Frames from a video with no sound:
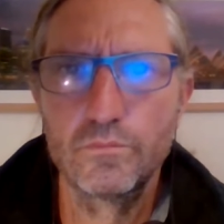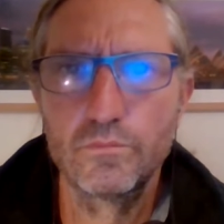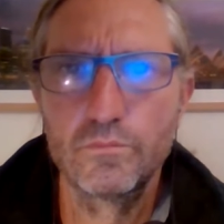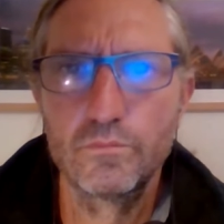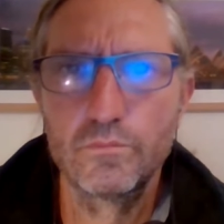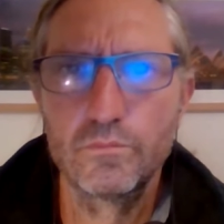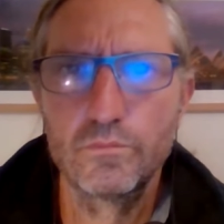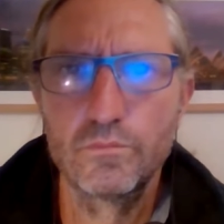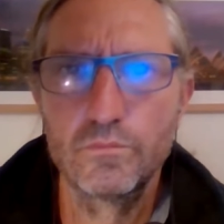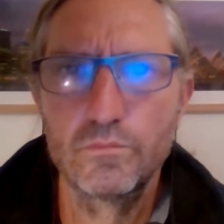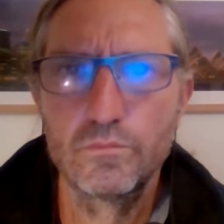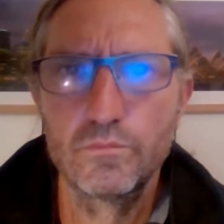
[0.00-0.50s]

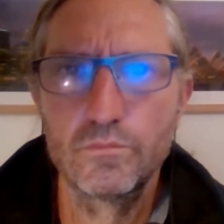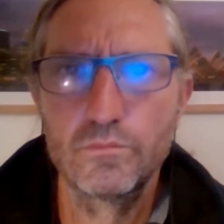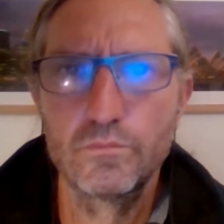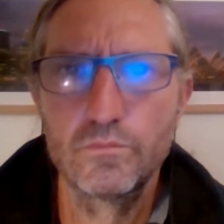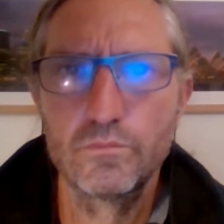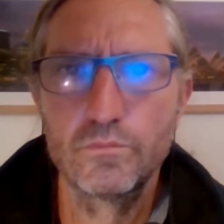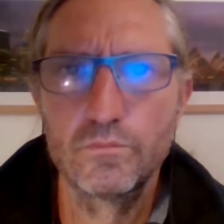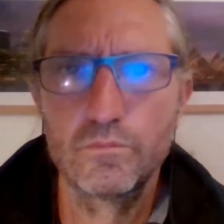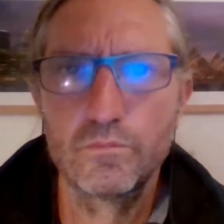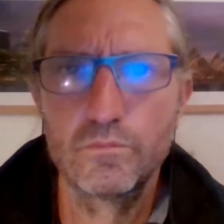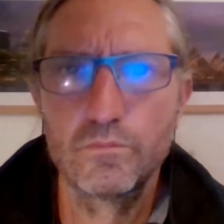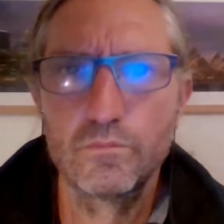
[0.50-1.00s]

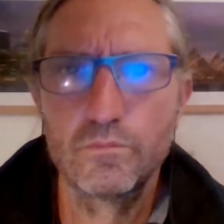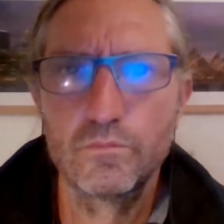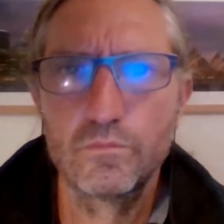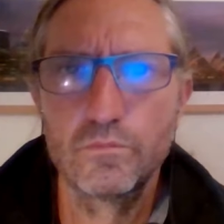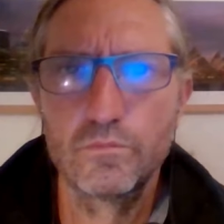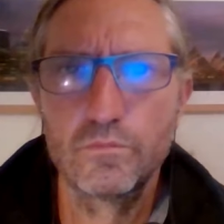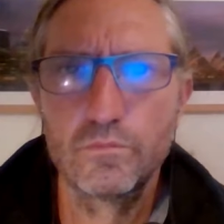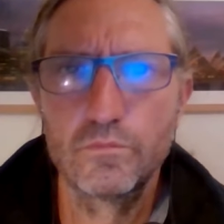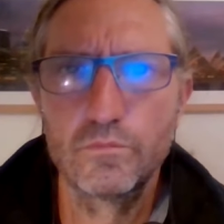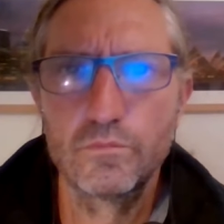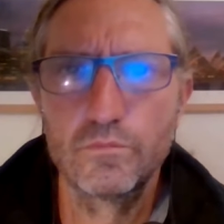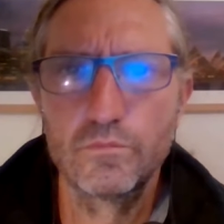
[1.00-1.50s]

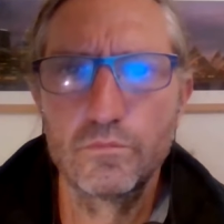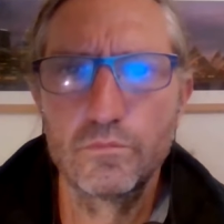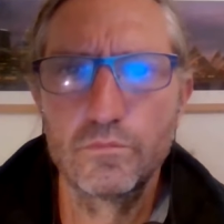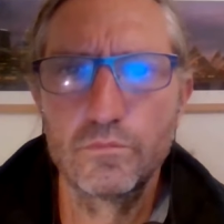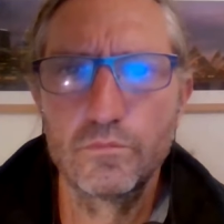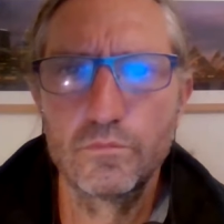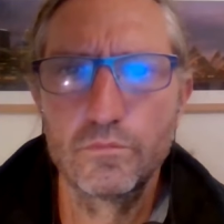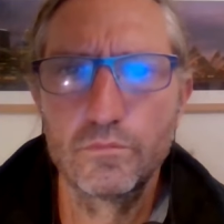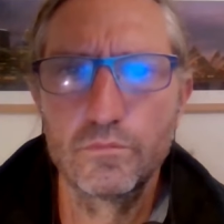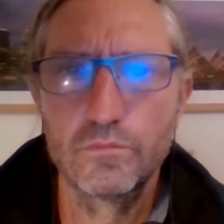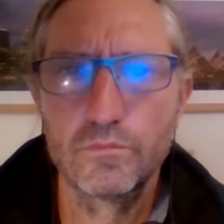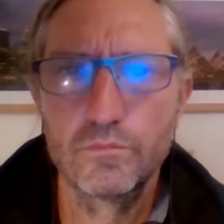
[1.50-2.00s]

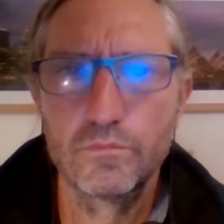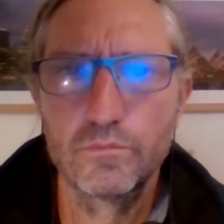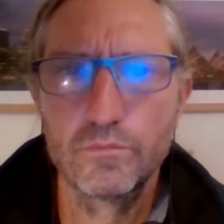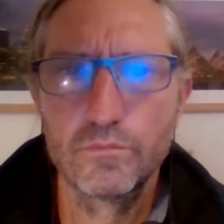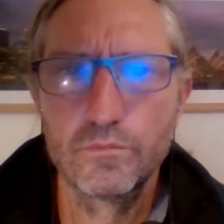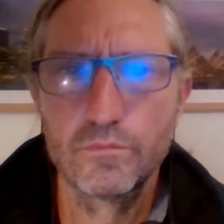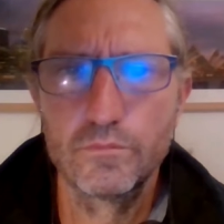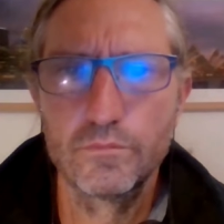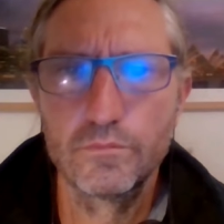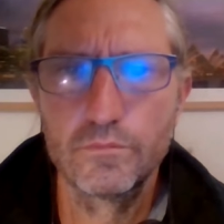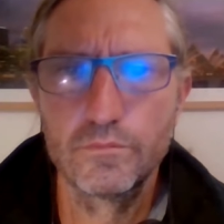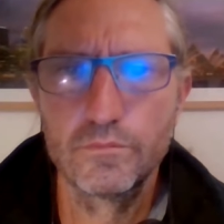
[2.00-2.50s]

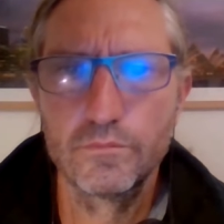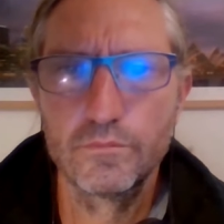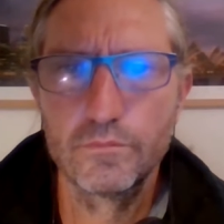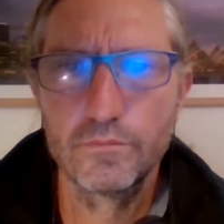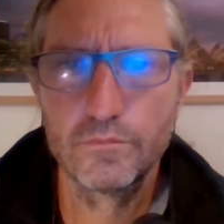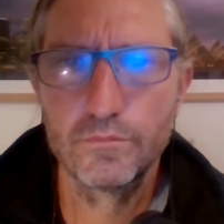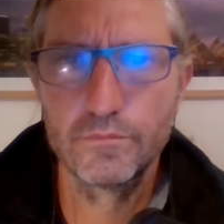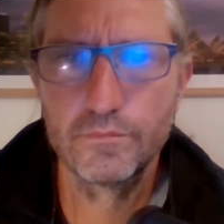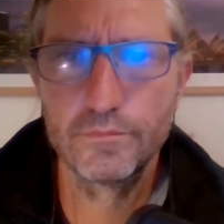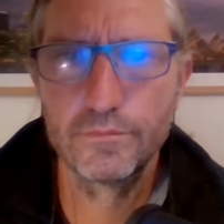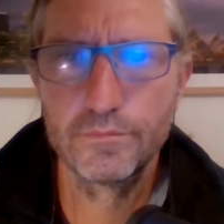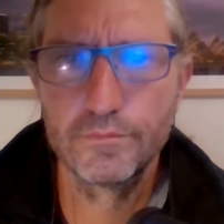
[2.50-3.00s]

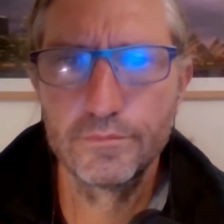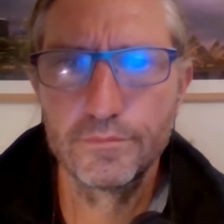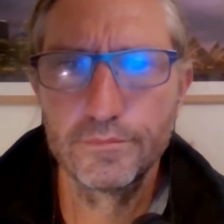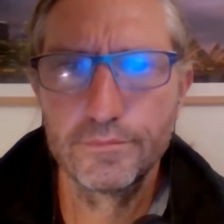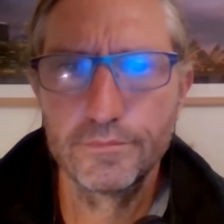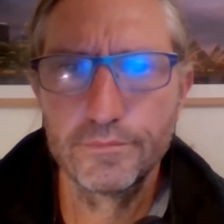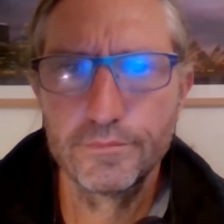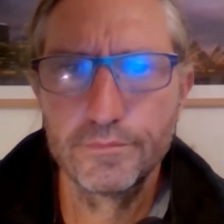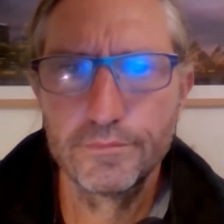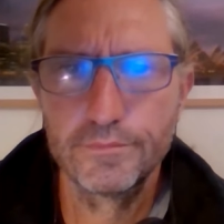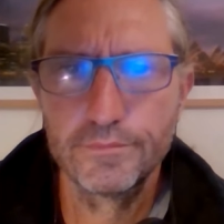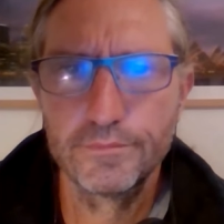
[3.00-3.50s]

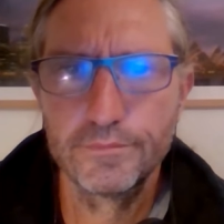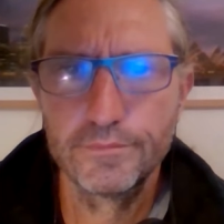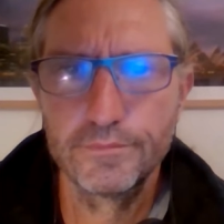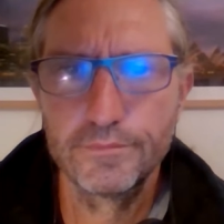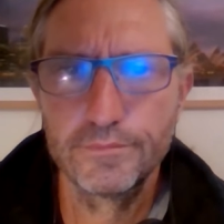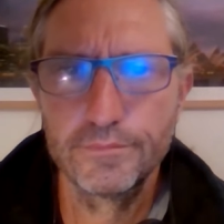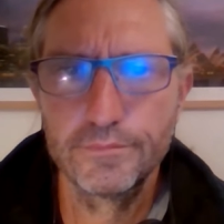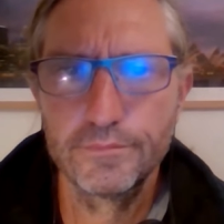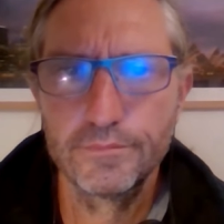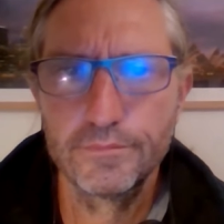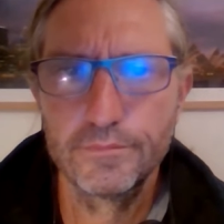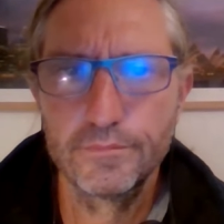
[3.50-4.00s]

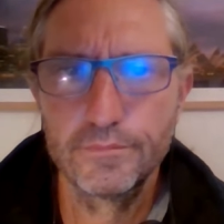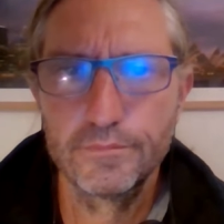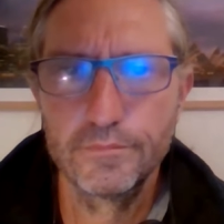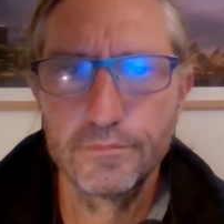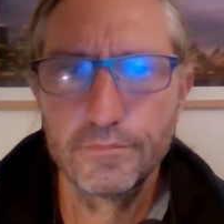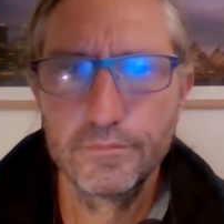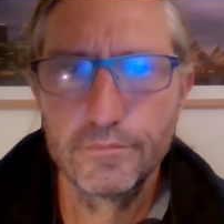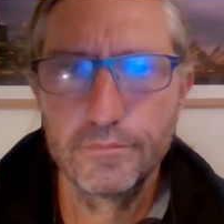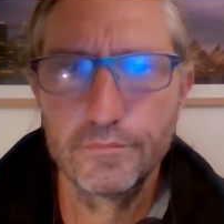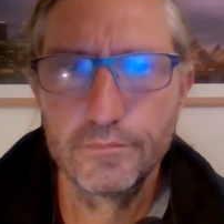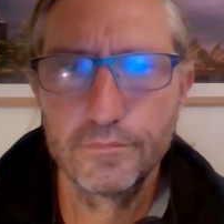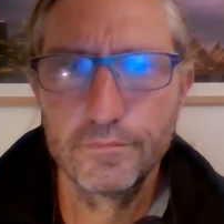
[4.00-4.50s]

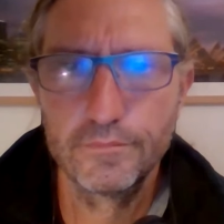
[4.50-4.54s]
The person shown says nothing.